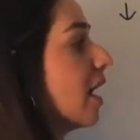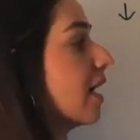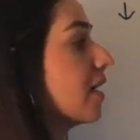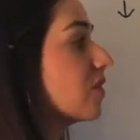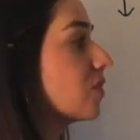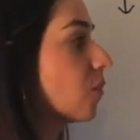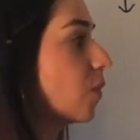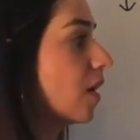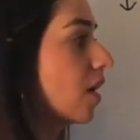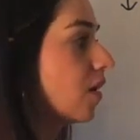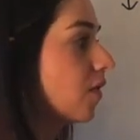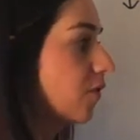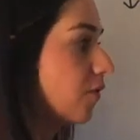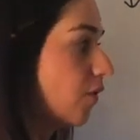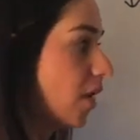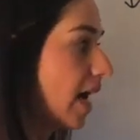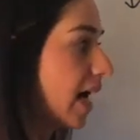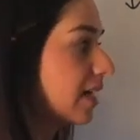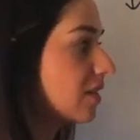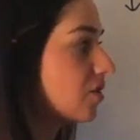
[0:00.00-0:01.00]
as well
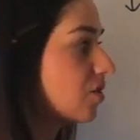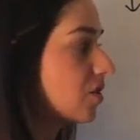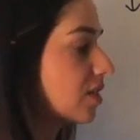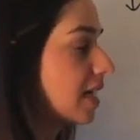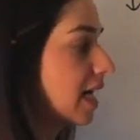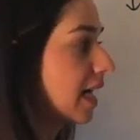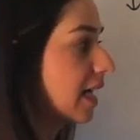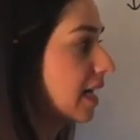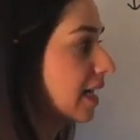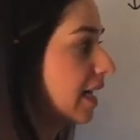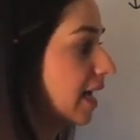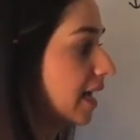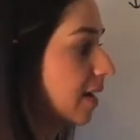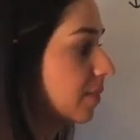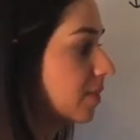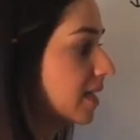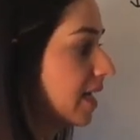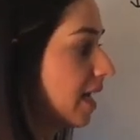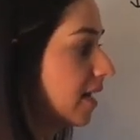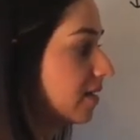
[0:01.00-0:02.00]
for hydrogen ion
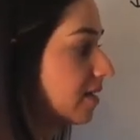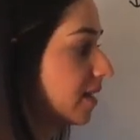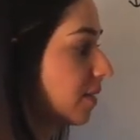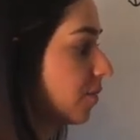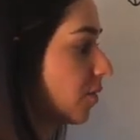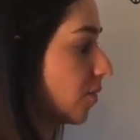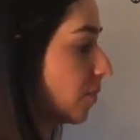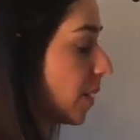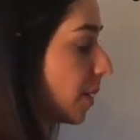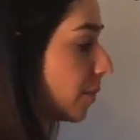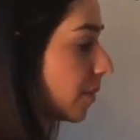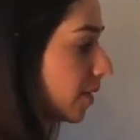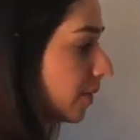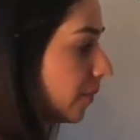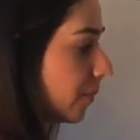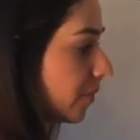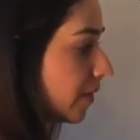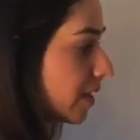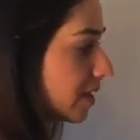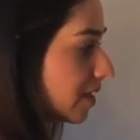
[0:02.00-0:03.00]
and potassium.
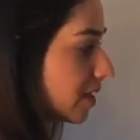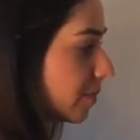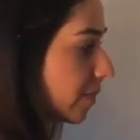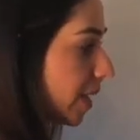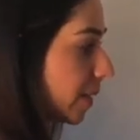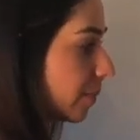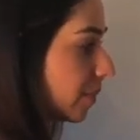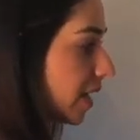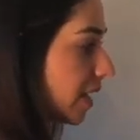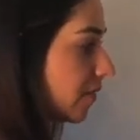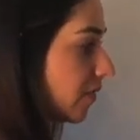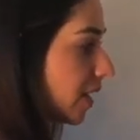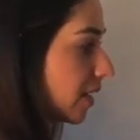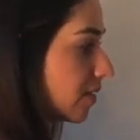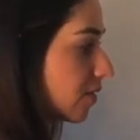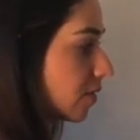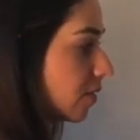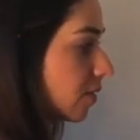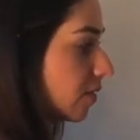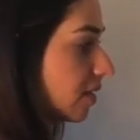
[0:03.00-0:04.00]
Remember, this is my blood
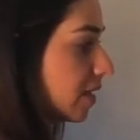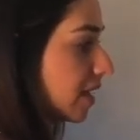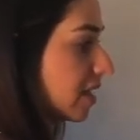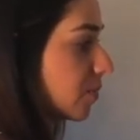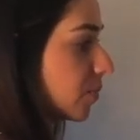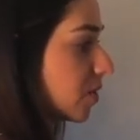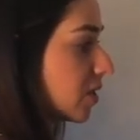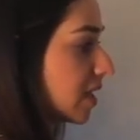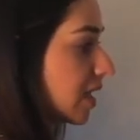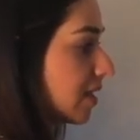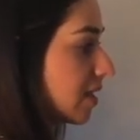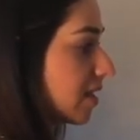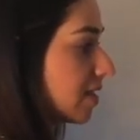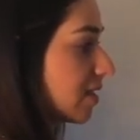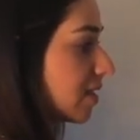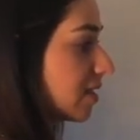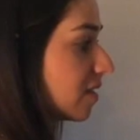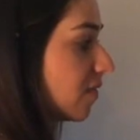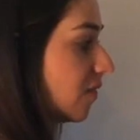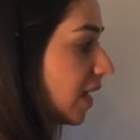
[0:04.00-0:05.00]
vessel. Let's pretend
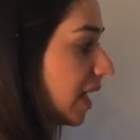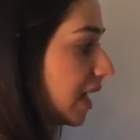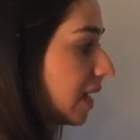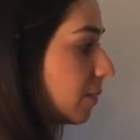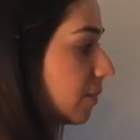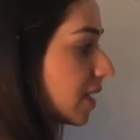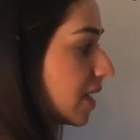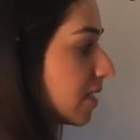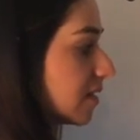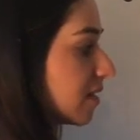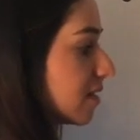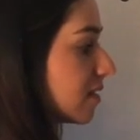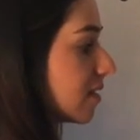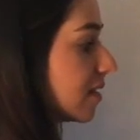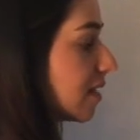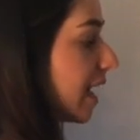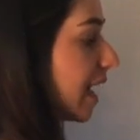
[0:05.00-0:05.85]
this is a vein because this